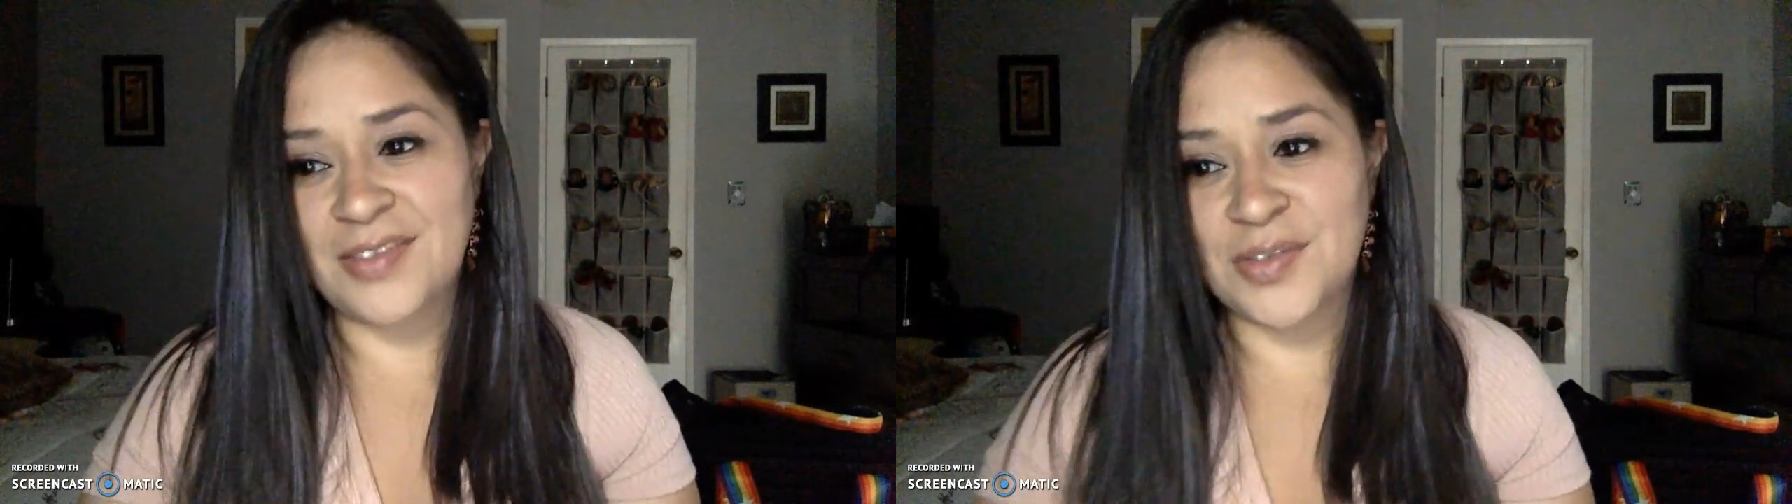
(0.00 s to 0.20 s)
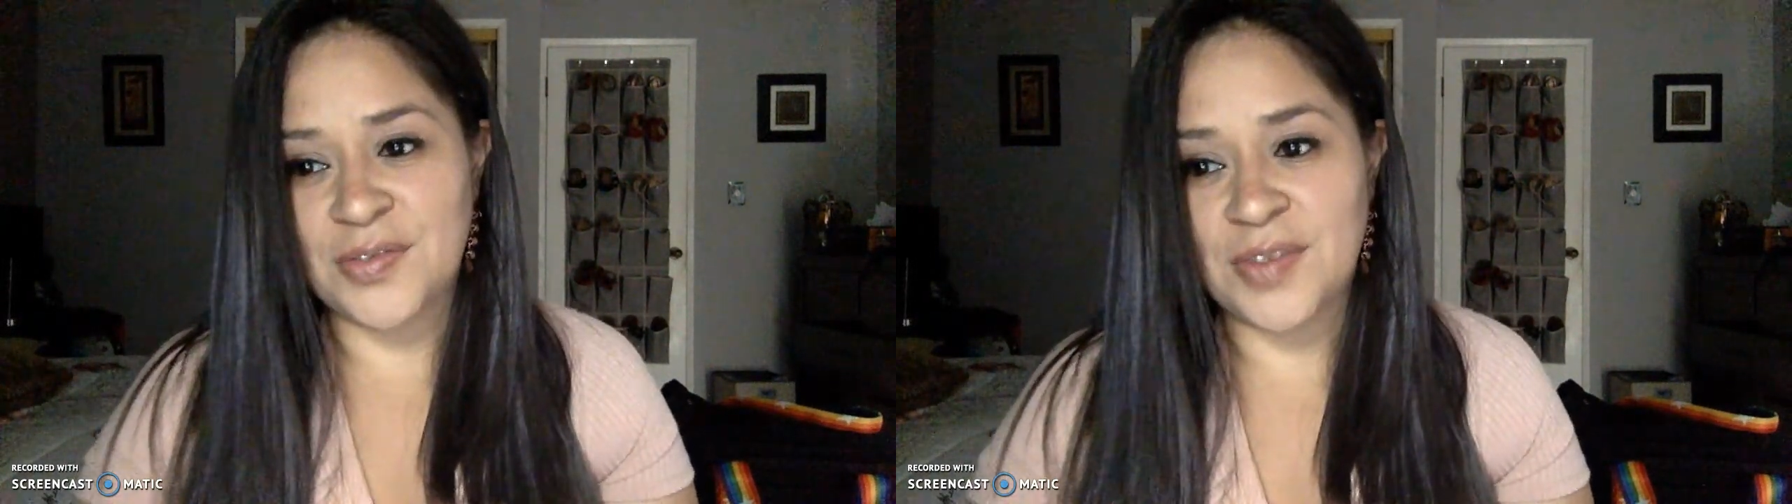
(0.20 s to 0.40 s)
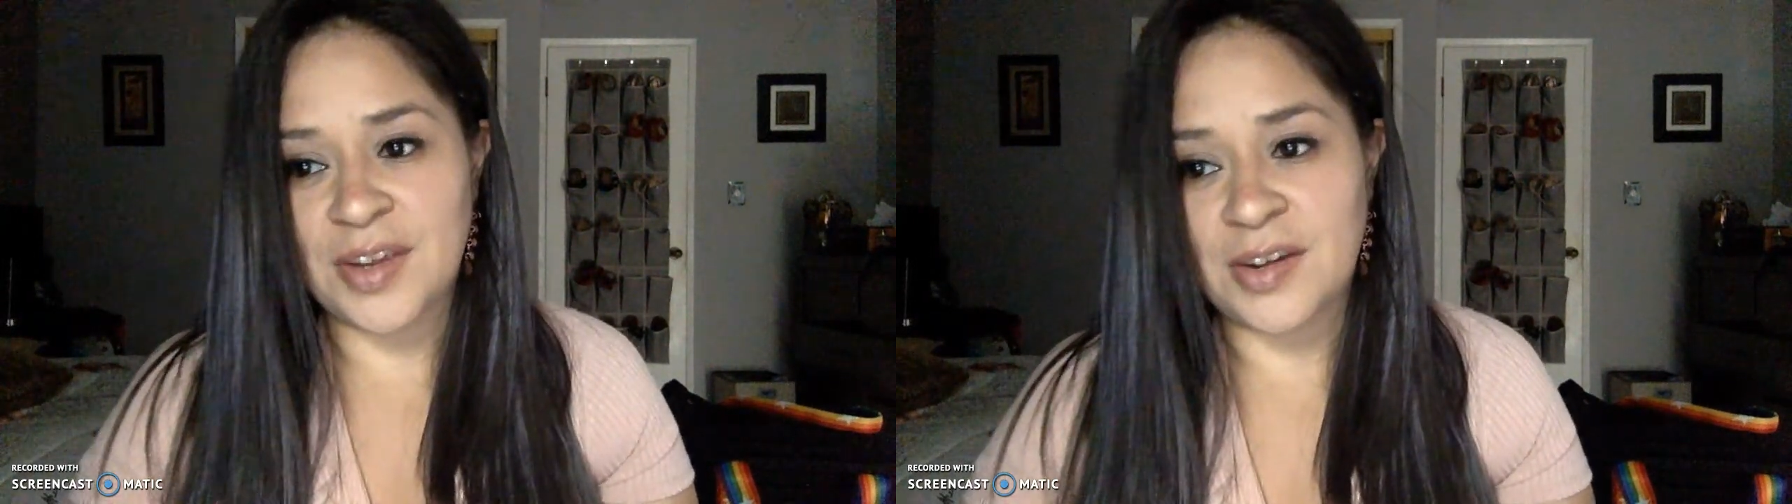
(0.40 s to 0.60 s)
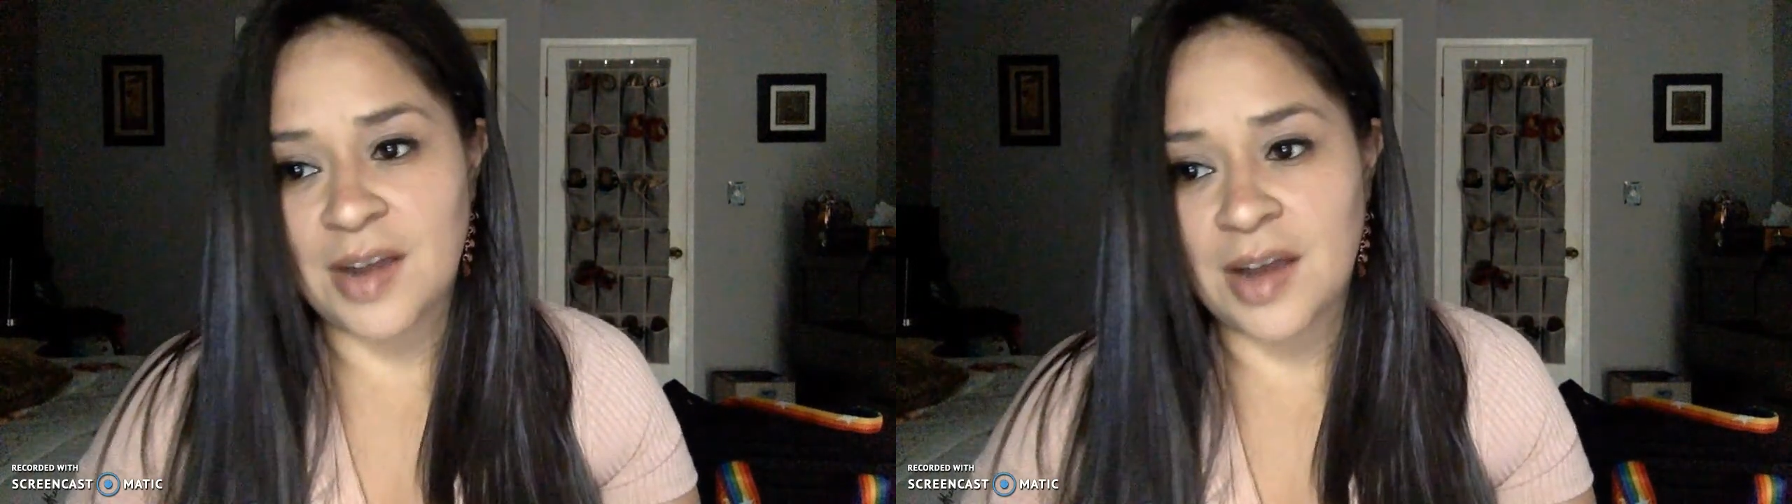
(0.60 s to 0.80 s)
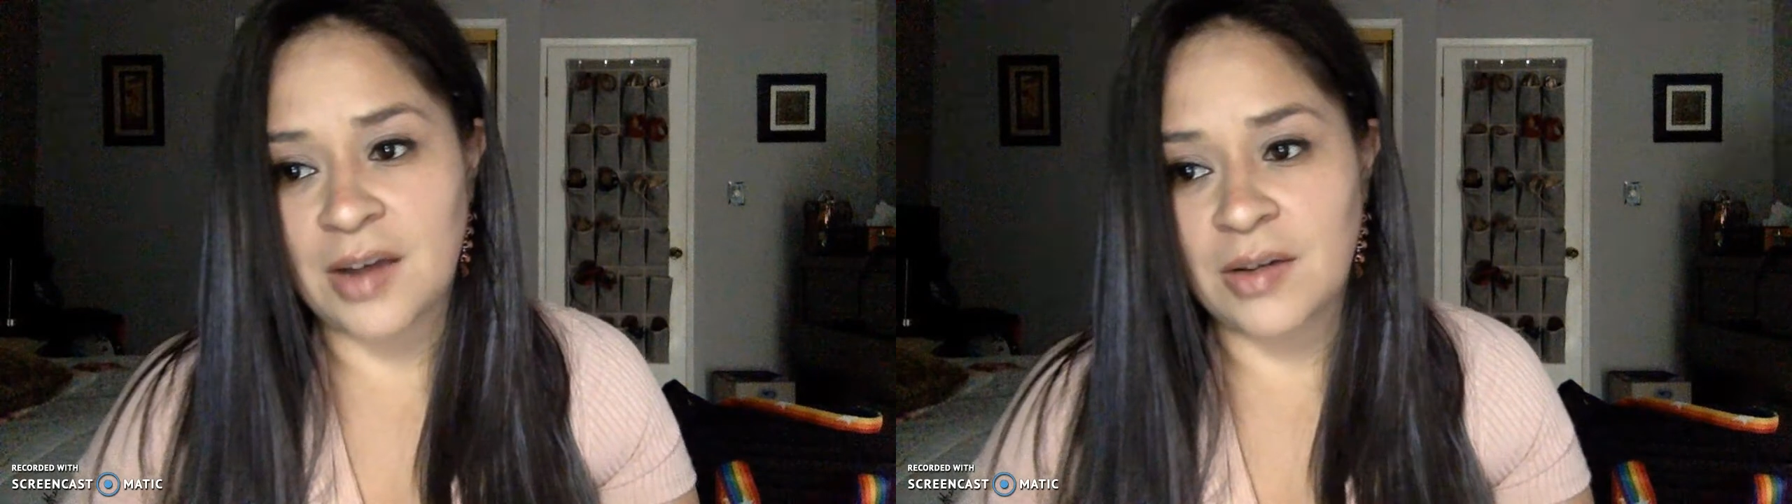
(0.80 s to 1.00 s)
to figure
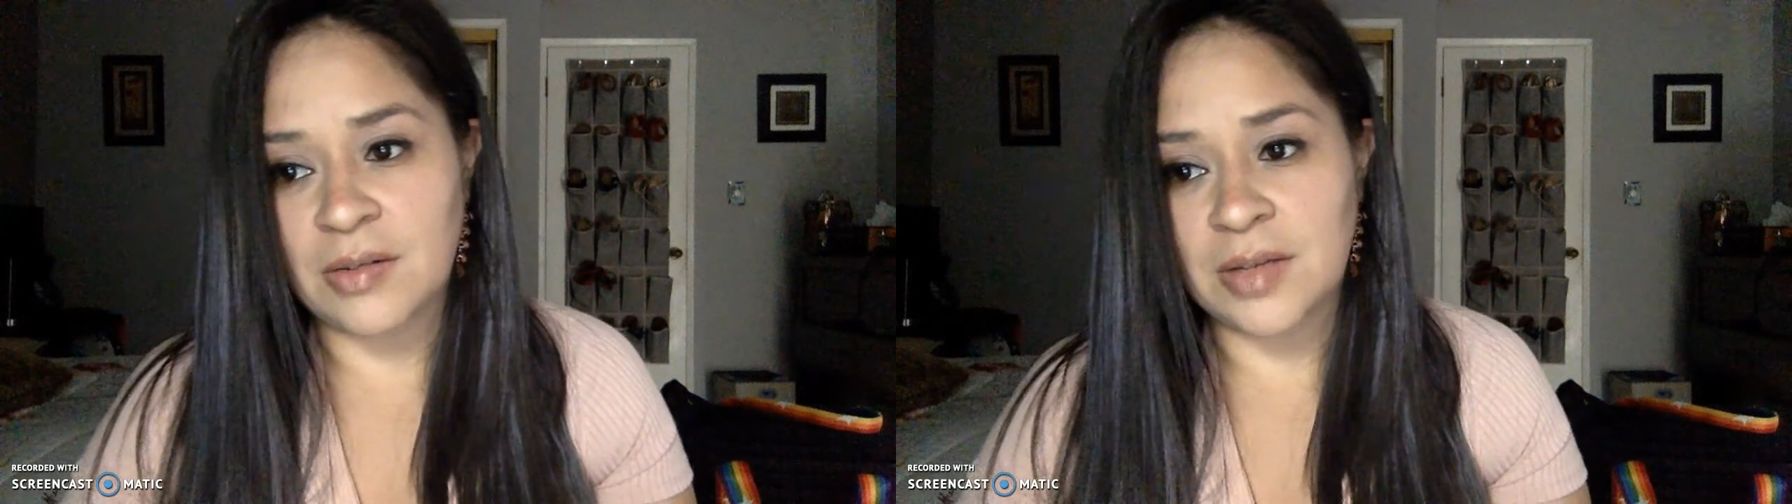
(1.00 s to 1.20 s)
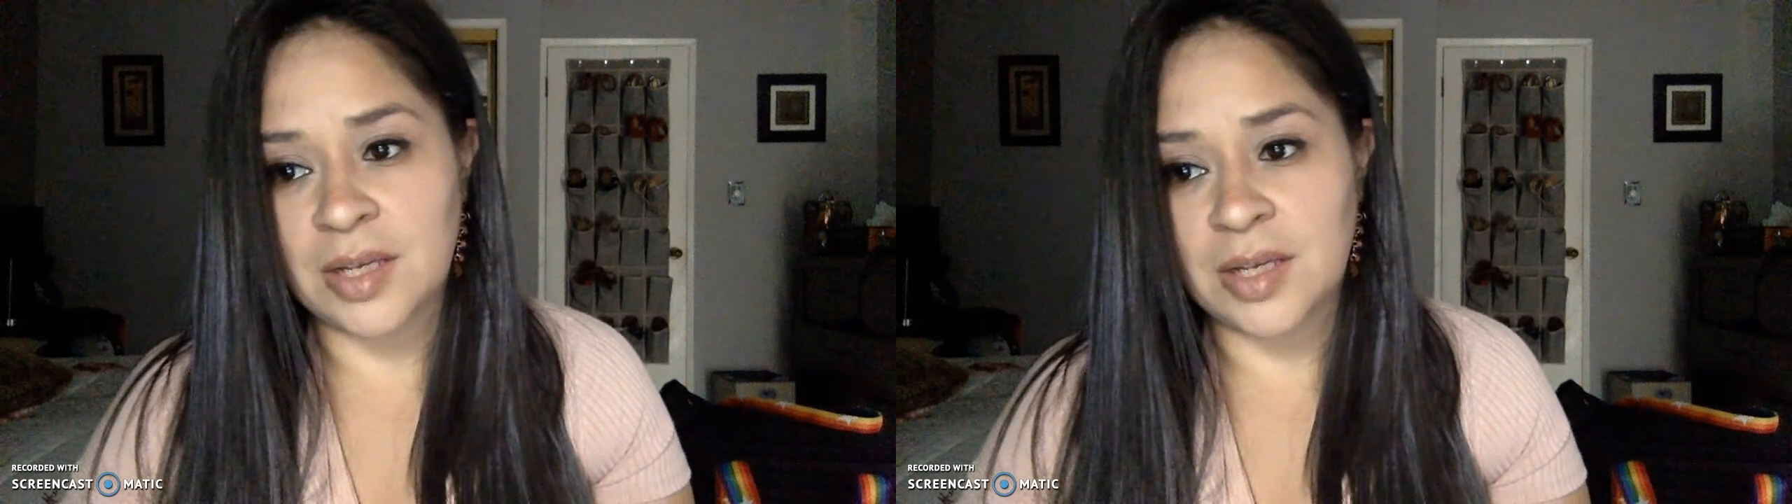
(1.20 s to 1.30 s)
out,